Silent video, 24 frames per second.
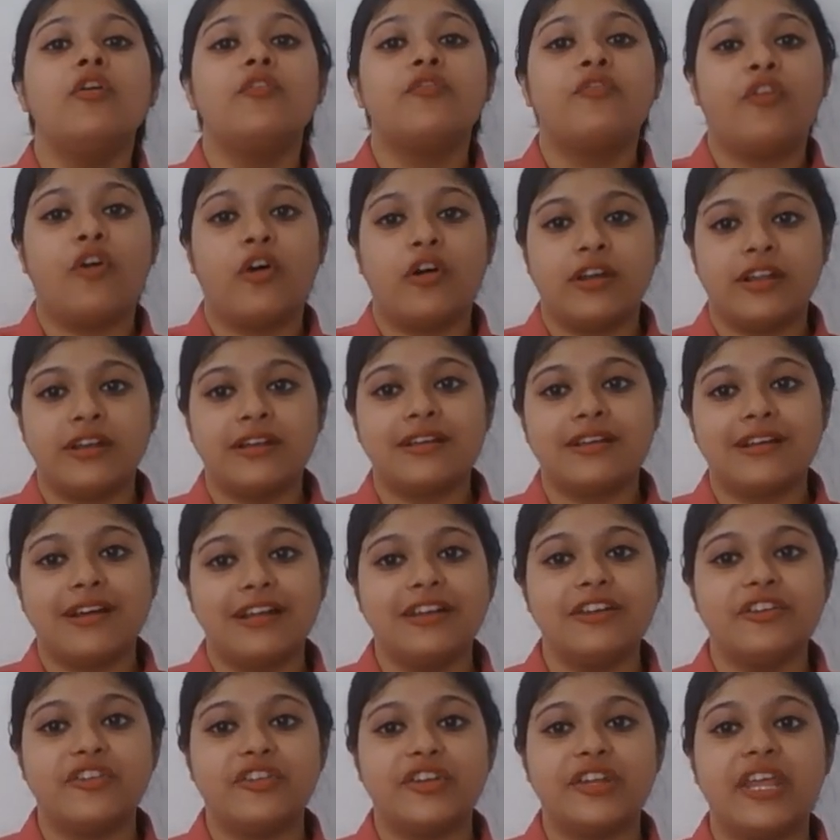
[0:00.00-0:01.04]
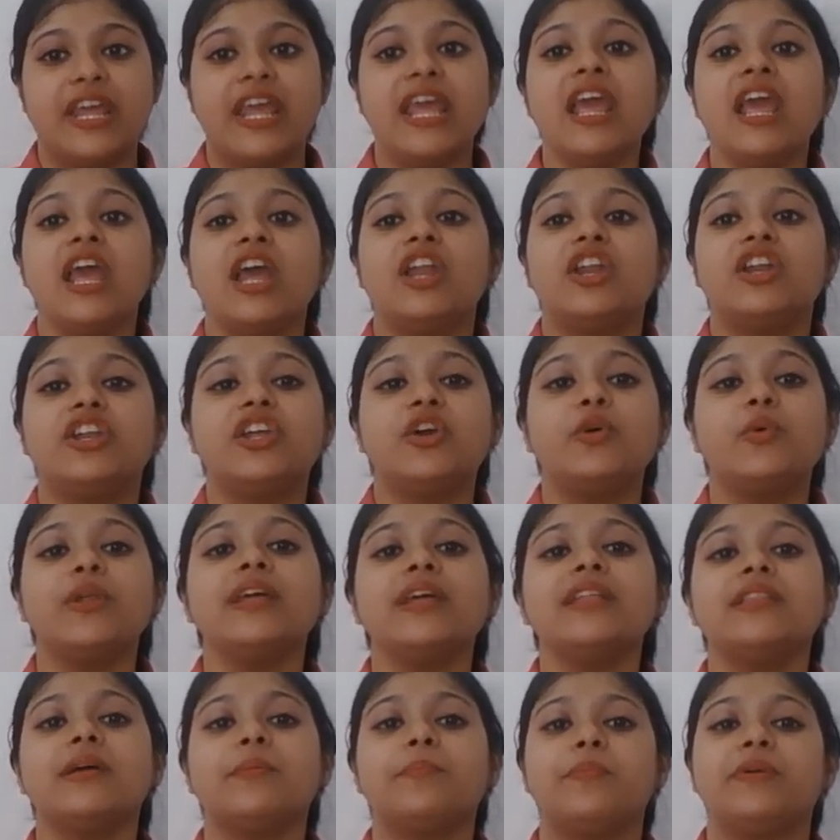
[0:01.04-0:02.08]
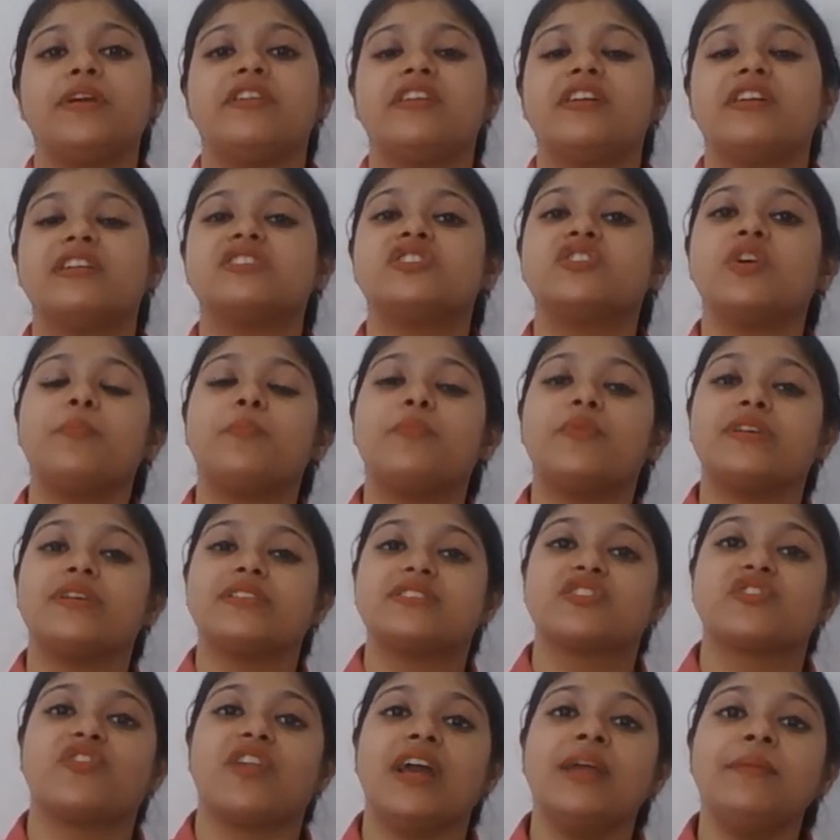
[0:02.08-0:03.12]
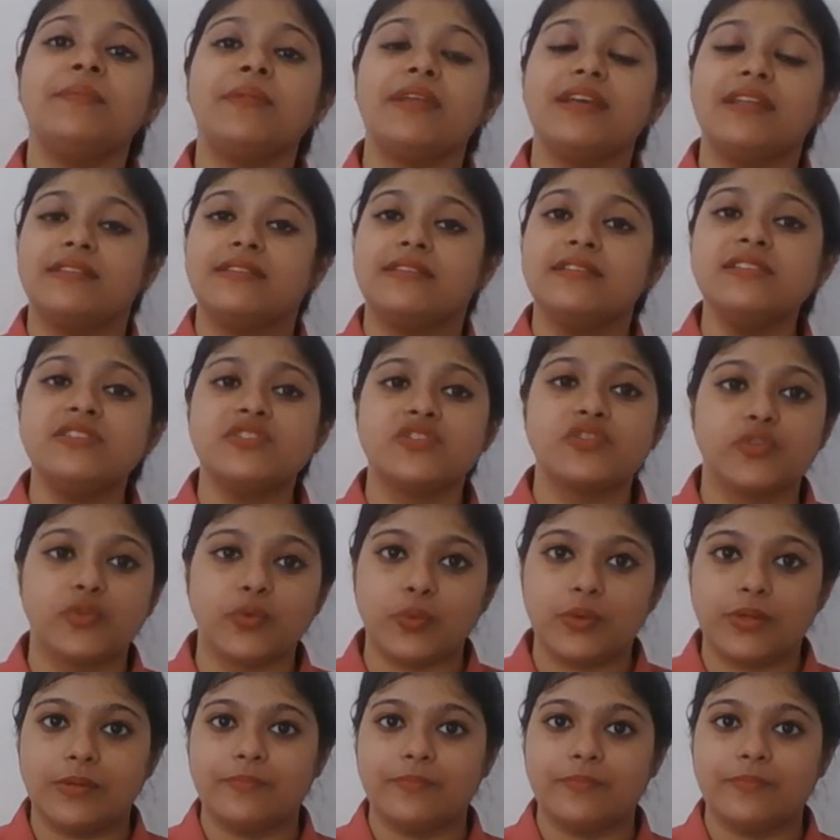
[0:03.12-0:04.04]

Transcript: foreign country during the periods so prescribed in this rule.